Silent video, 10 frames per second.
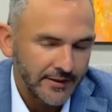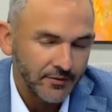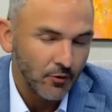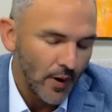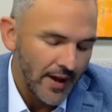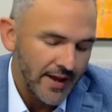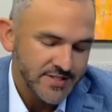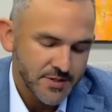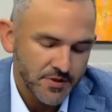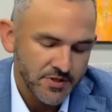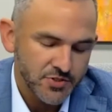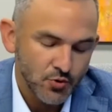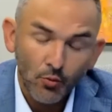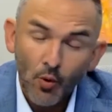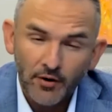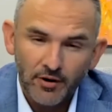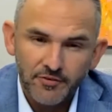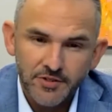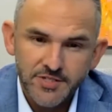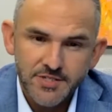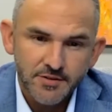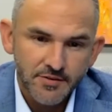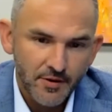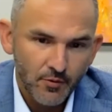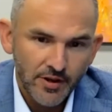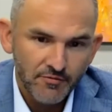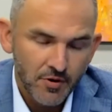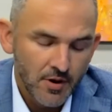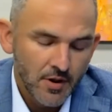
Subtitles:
leading the way in some of the stormwater efforts that we've